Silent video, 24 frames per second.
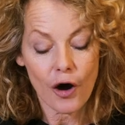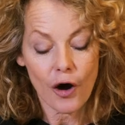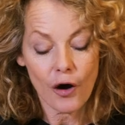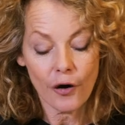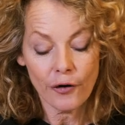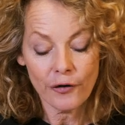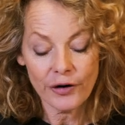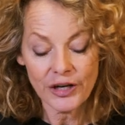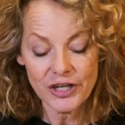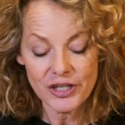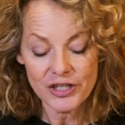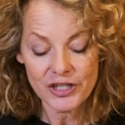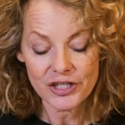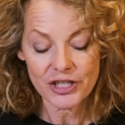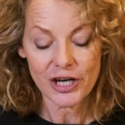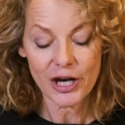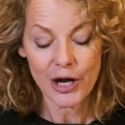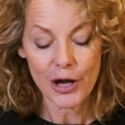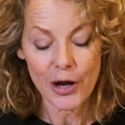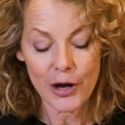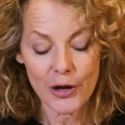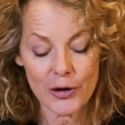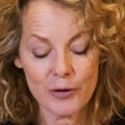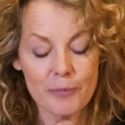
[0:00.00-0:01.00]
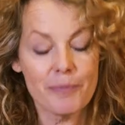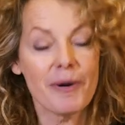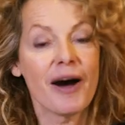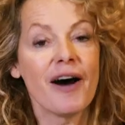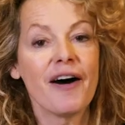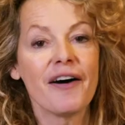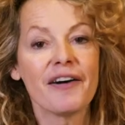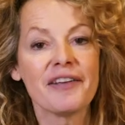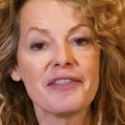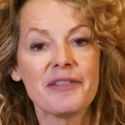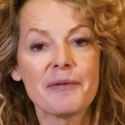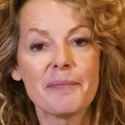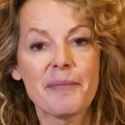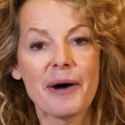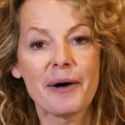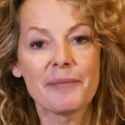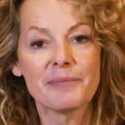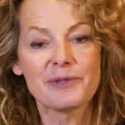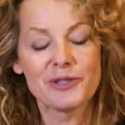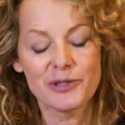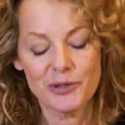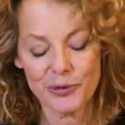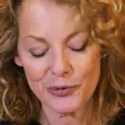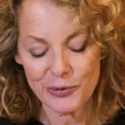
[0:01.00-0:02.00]
orange glow behind the
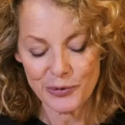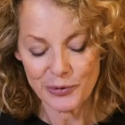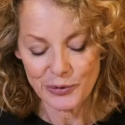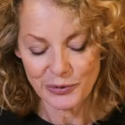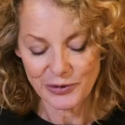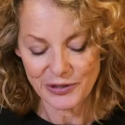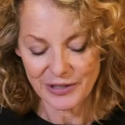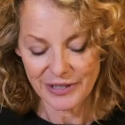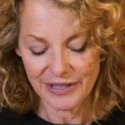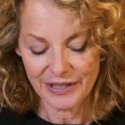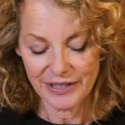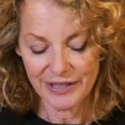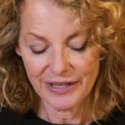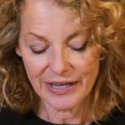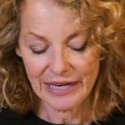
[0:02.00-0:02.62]
pub's doors.